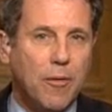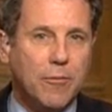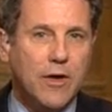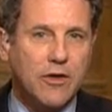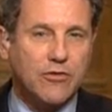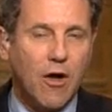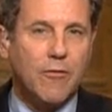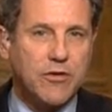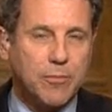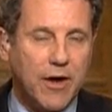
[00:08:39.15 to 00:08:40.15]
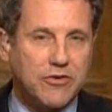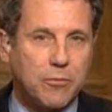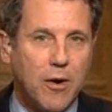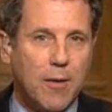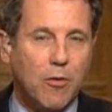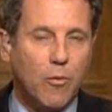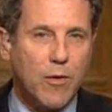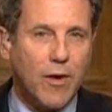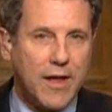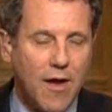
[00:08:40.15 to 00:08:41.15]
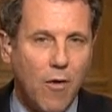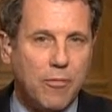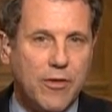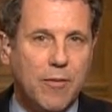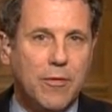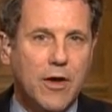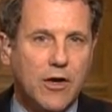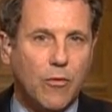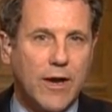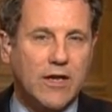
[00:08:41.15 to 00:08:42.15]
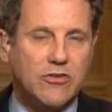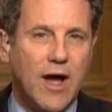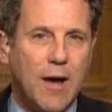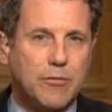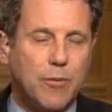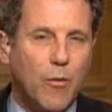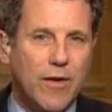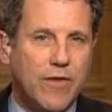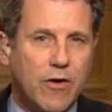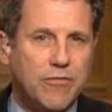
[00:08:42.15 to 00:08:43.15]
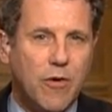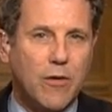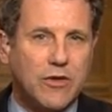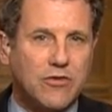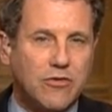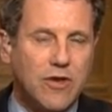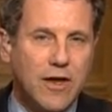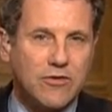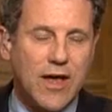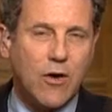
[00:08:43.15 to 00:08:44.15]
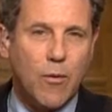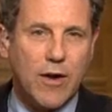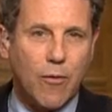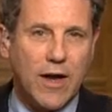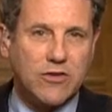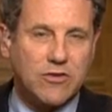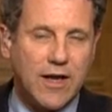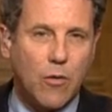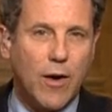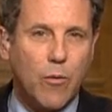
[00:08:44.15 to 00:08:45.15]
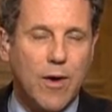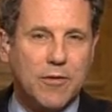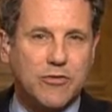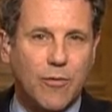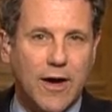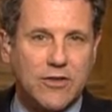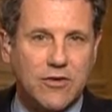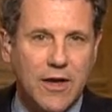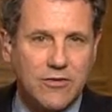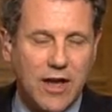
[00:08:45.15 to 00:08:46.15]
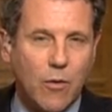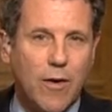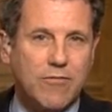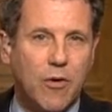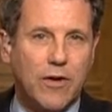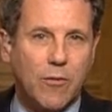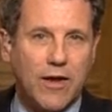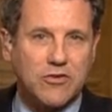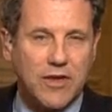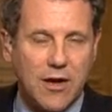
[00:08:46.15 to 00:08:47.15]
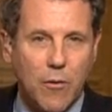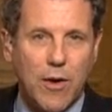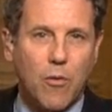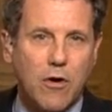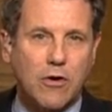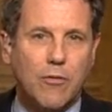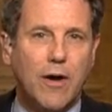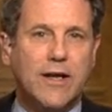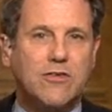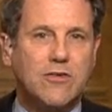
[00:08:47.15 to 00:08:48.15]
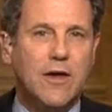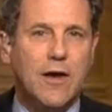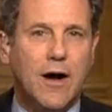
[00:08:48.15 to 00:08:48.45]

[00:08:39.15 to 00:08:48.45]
them solve this budget problem. We want to help them create jobs. But when their focus is take away rights, take away women's rights, take away voting rights, take away worker rights,